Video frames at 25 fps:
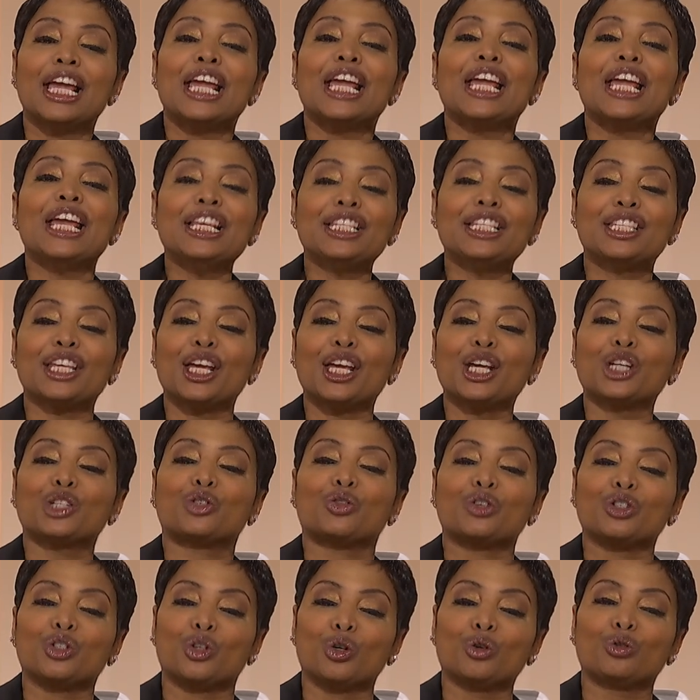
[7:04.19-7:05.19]
He's
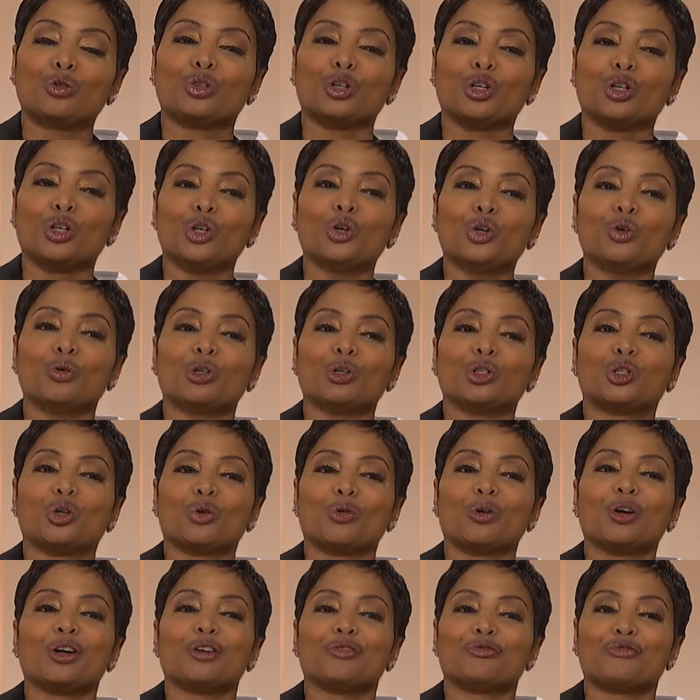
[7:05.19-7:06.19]
introducing you
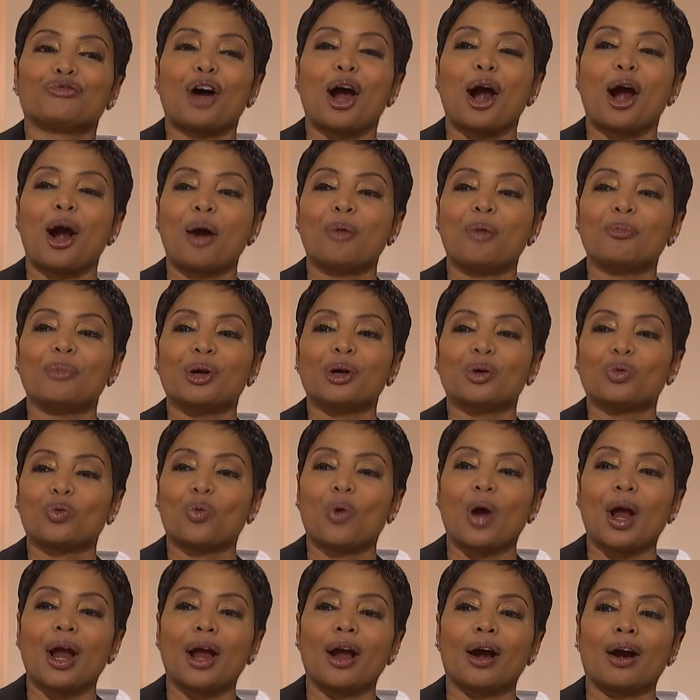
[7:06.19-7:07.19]
into an environment
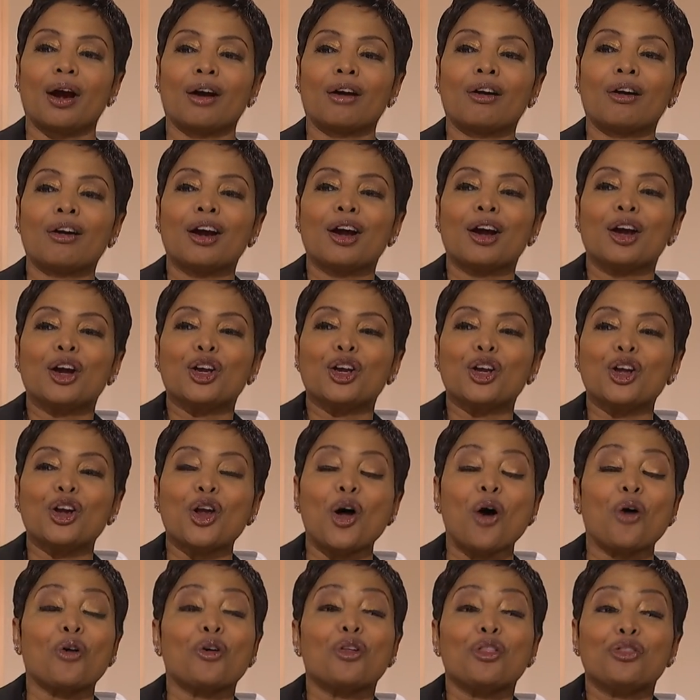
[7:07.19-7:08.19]
where you
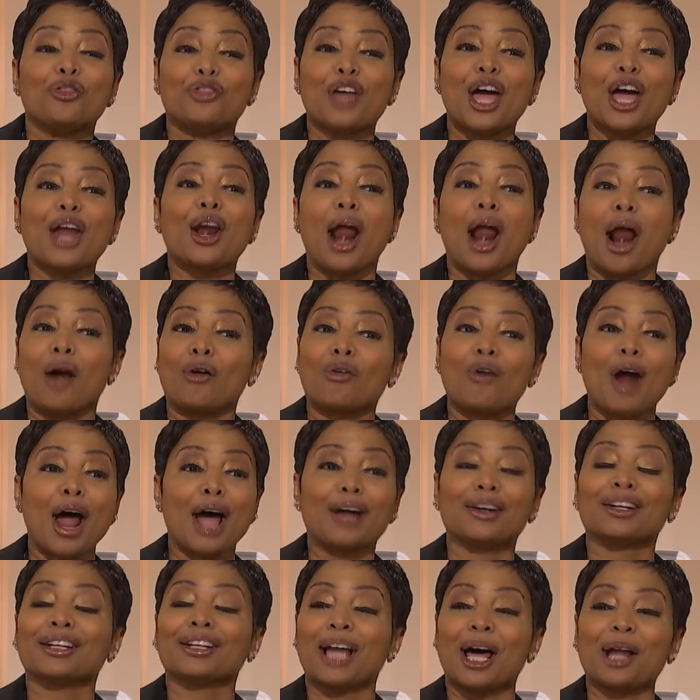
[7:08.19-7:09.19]
know, they're not
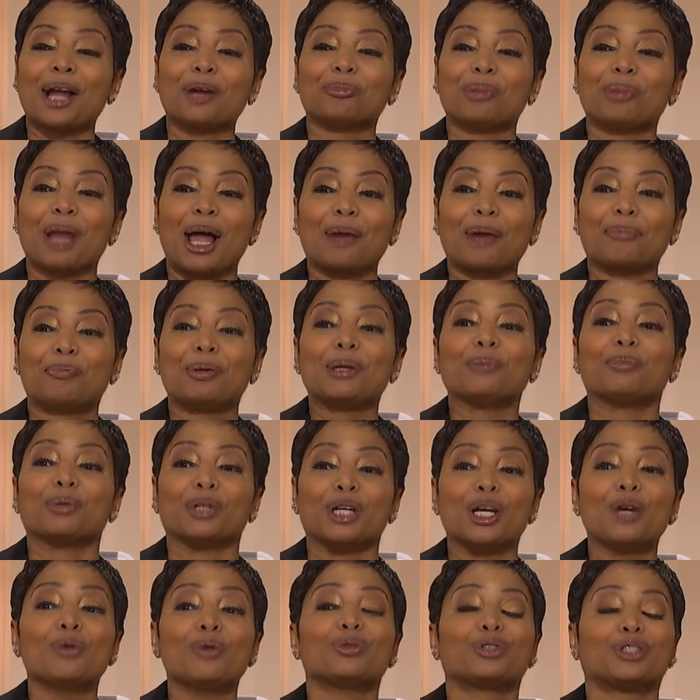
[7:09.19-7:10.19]
around a lot of black people, and
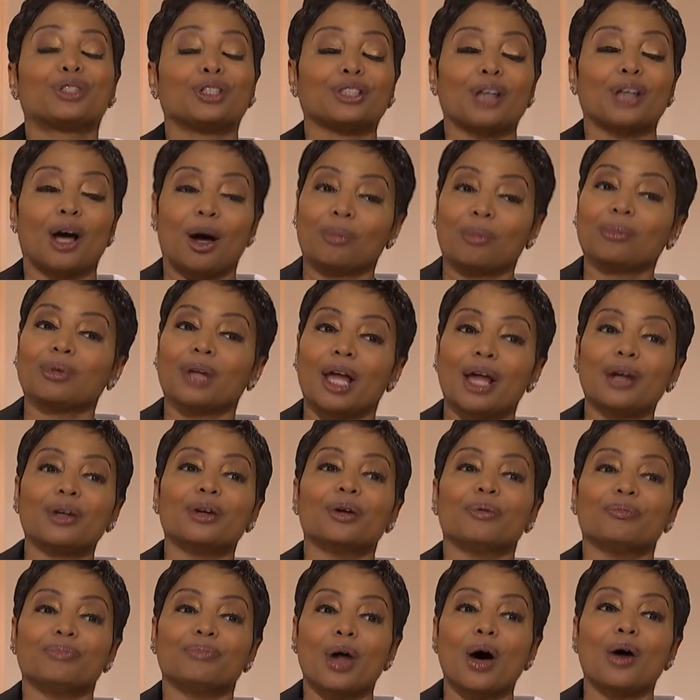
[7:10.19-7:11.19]
he was just up letting
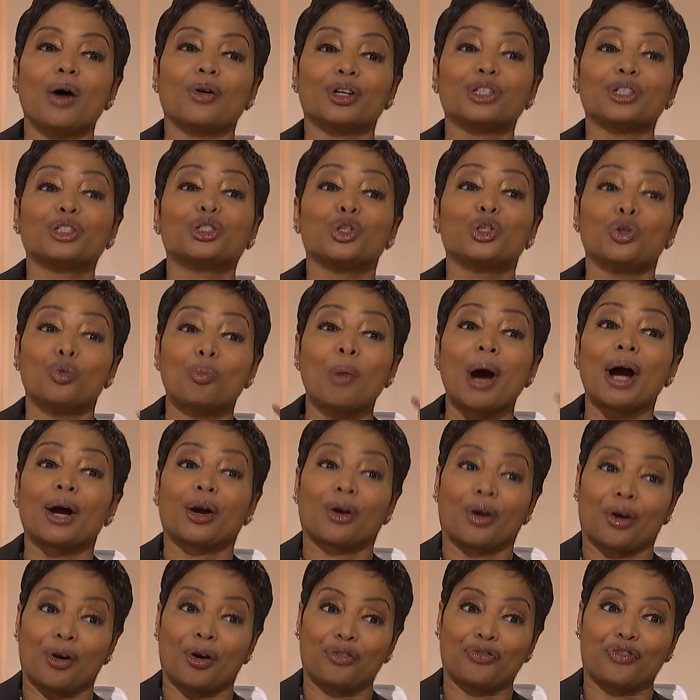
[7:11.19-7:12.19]
them know, this is you my
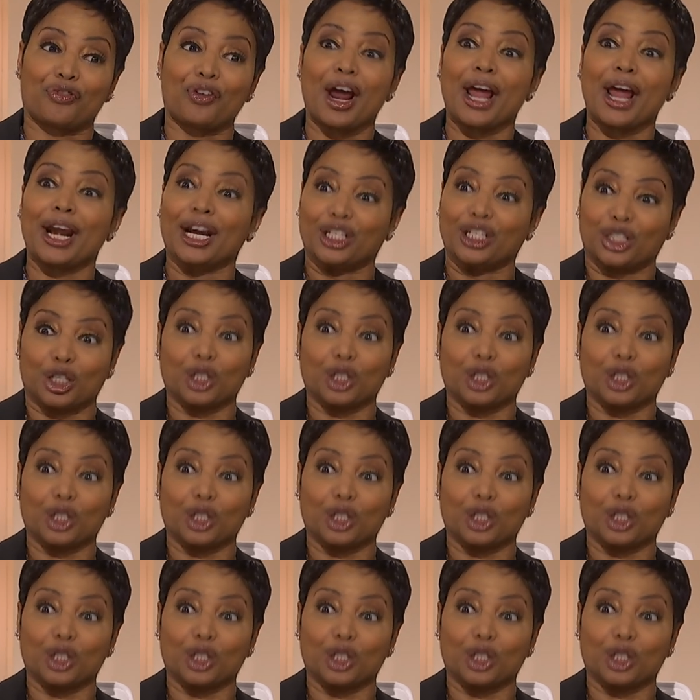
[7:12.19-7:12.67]
girlfriend, and